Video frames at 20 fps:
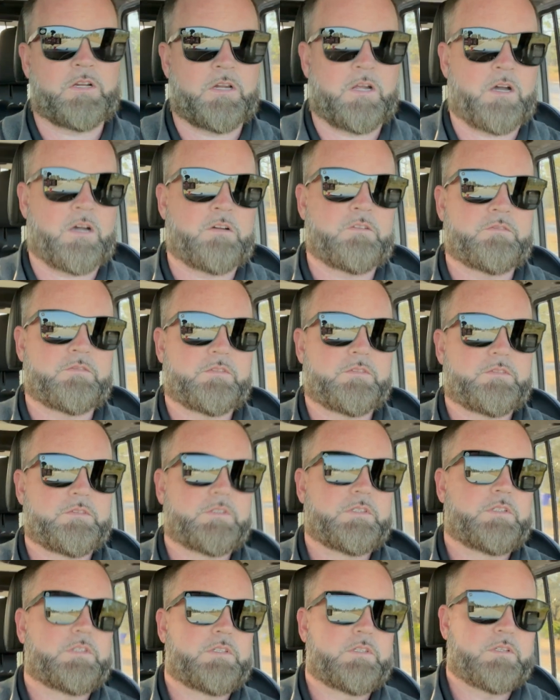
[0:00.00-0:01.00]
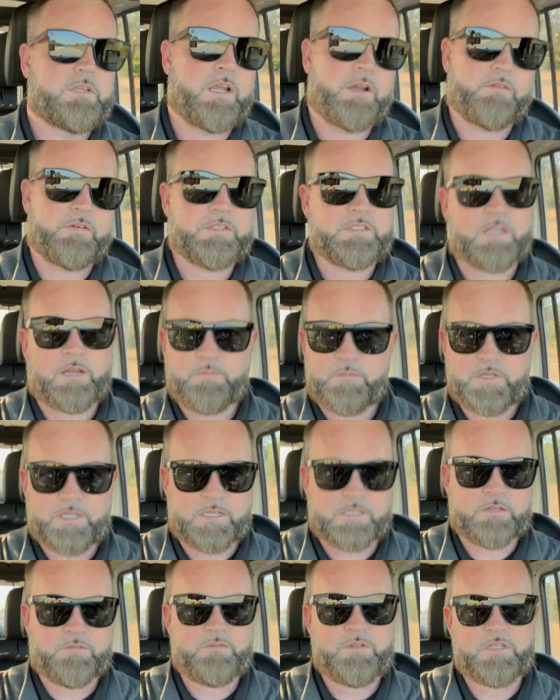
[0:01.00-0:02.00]
it off every time you
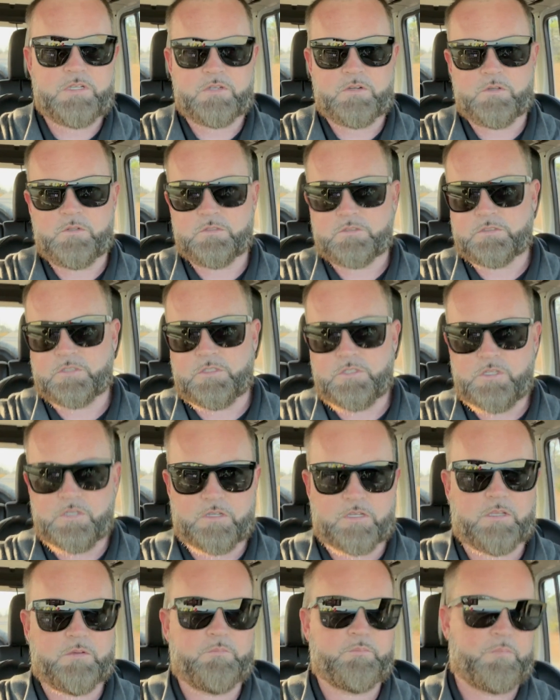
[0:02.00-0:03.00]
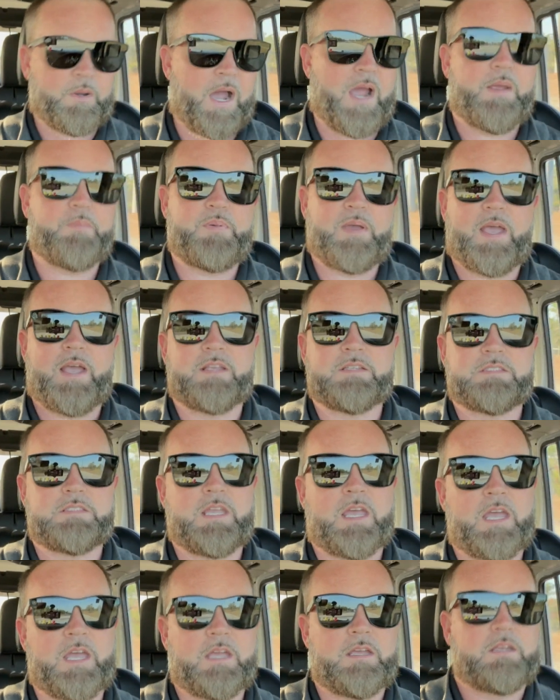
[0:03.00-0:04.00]
get in a vehicle, so you can bypass
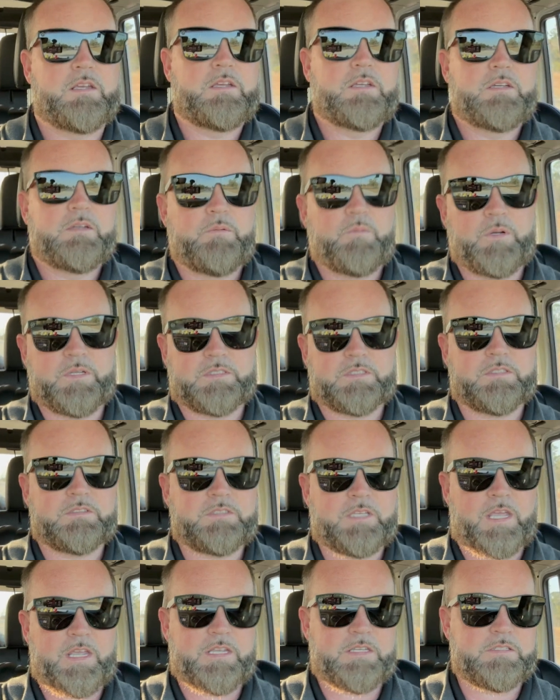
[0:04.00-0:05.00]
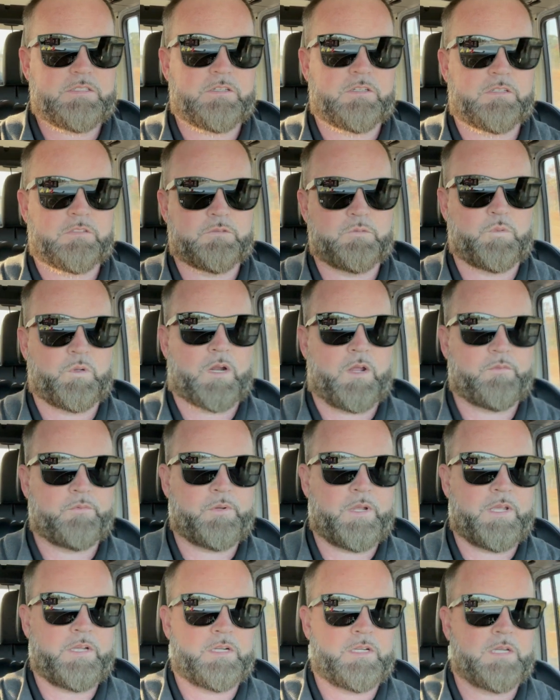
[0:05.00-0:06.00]
that with the taser, is what I
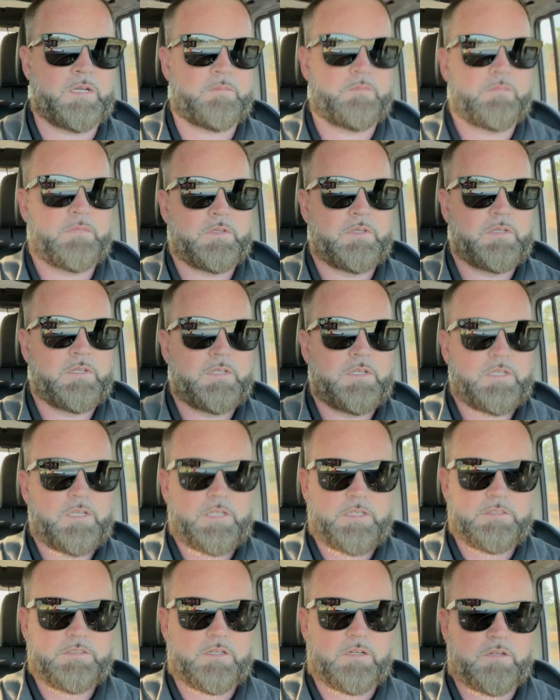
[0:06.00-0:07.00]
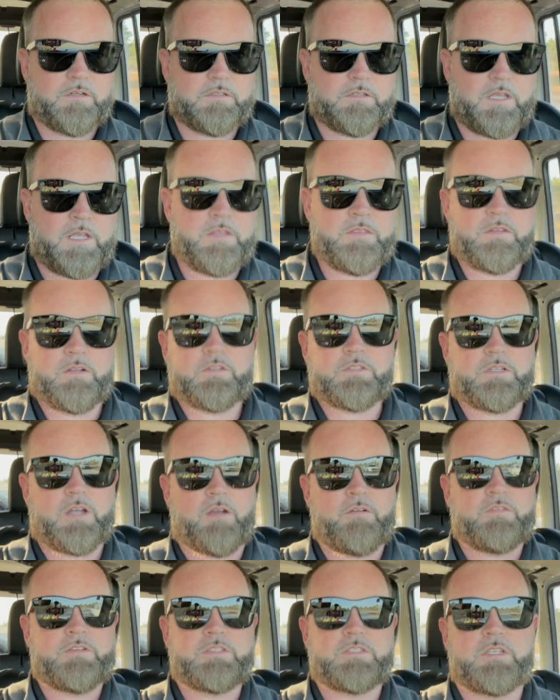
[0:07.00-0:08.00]
read up. And there's
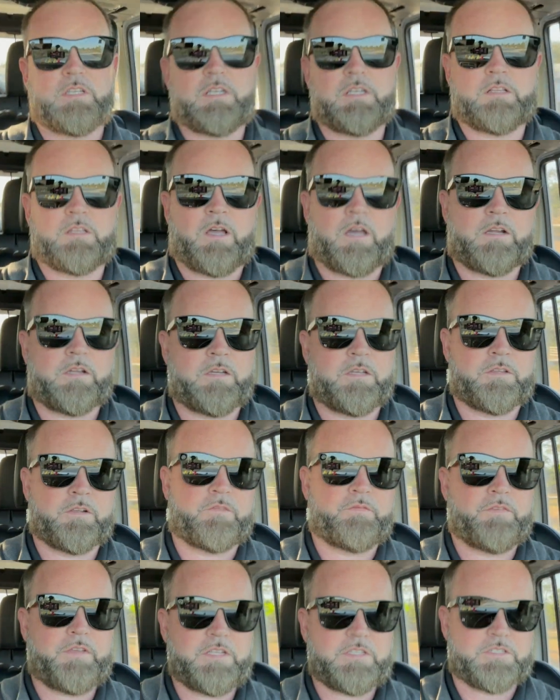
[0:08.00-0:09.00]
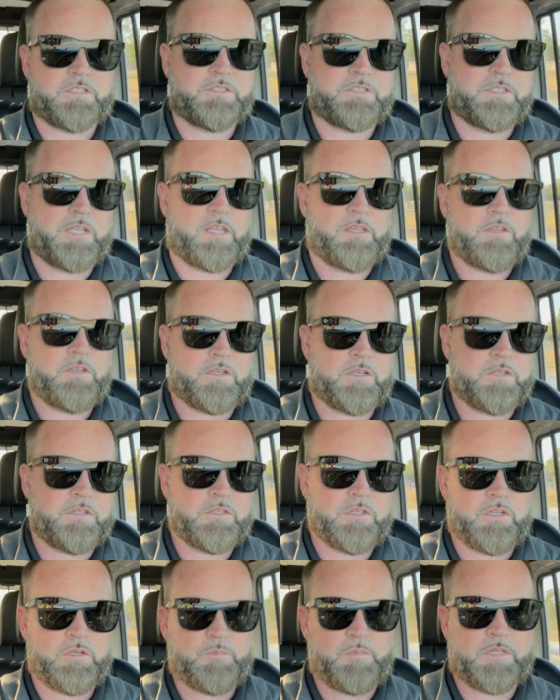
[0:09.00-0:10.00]
obviously a lot of other features that you can
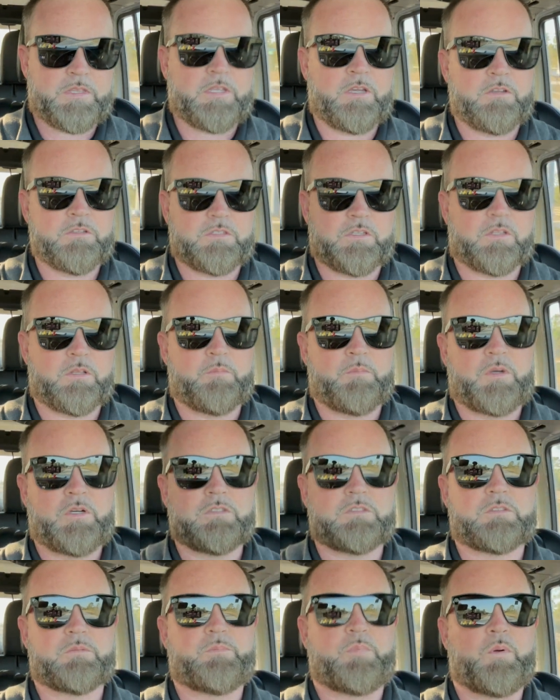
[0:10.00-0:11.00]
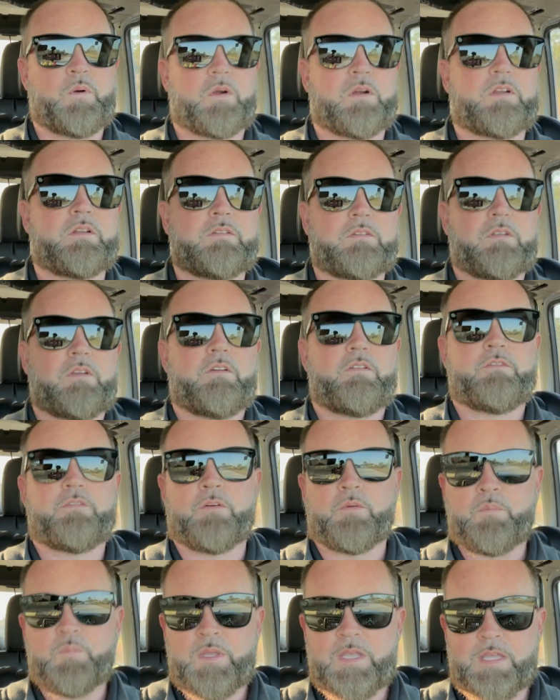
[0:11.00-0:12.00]
do, but those are the most important
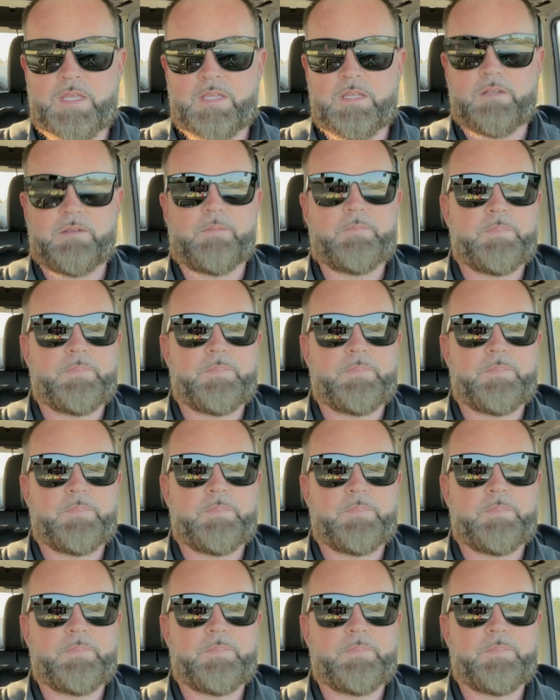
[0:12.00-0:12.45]
for me.